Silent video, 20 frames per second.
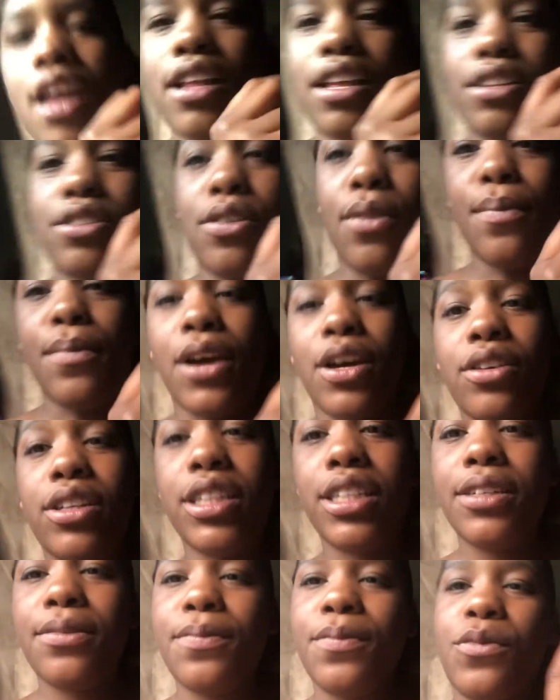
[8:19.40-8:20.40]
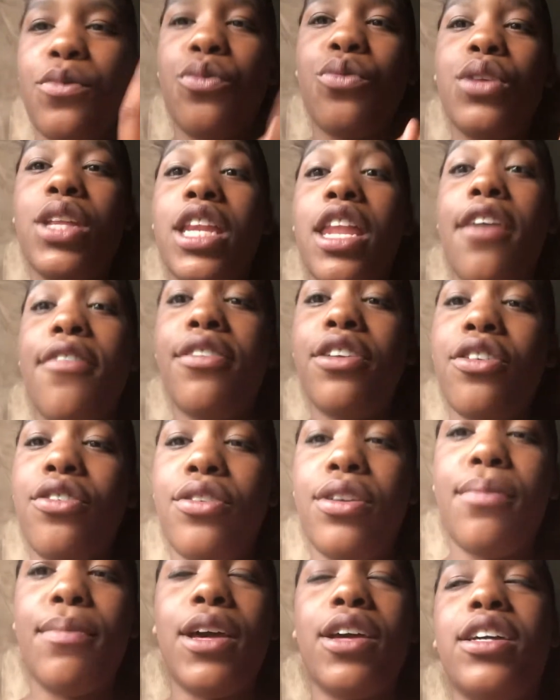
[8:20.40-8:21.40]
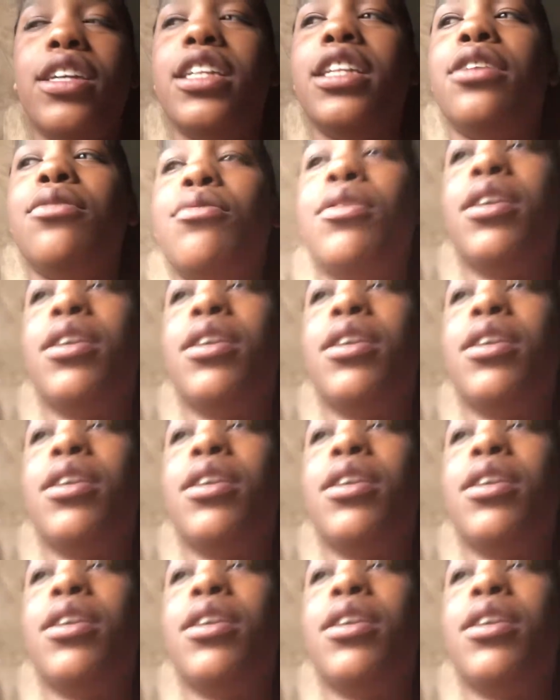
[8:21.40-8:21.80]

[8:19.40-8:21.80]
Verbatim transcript: That's our balcony. We left her on the balcony